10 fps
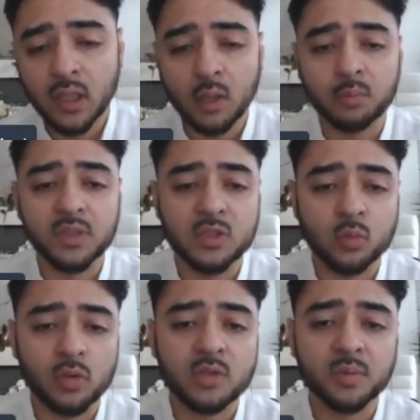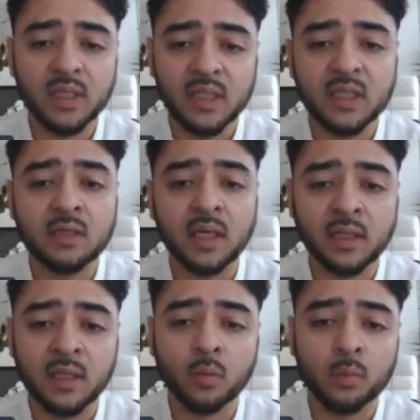companies want to be lean
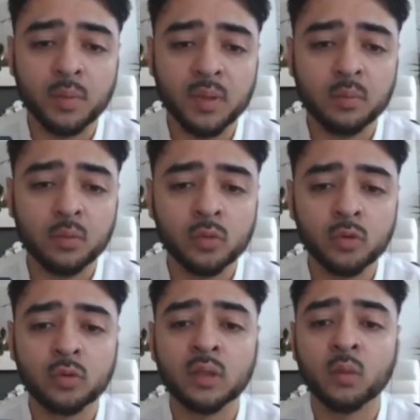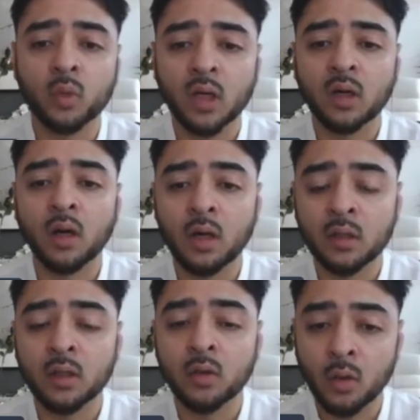and they want people who can work
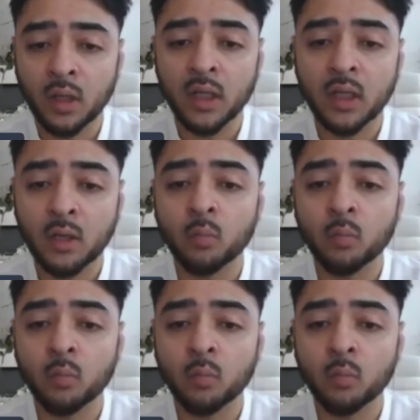harder, longer,